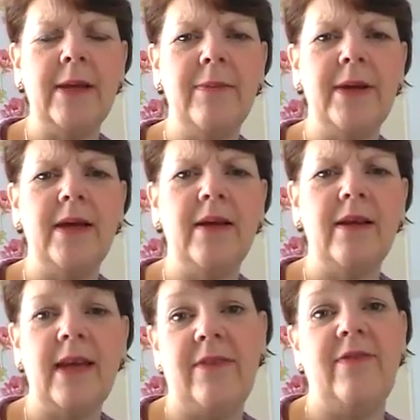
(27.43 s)
but
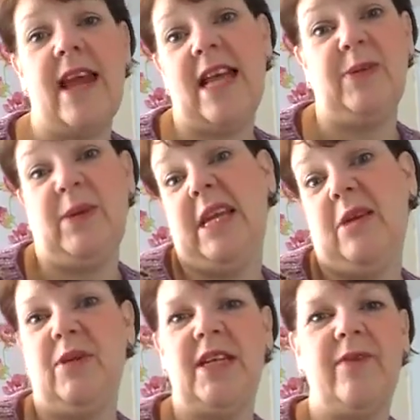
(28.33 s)
late for last
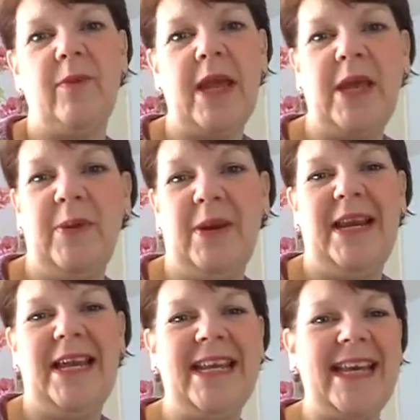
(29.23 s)
week, whichever way you want to
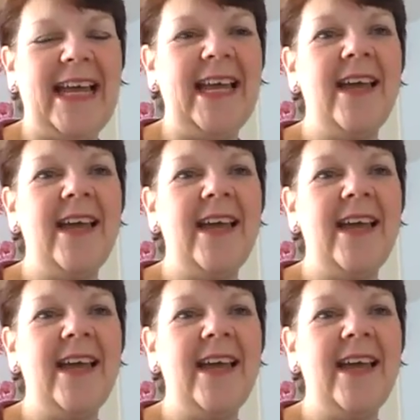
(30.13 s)
look at it.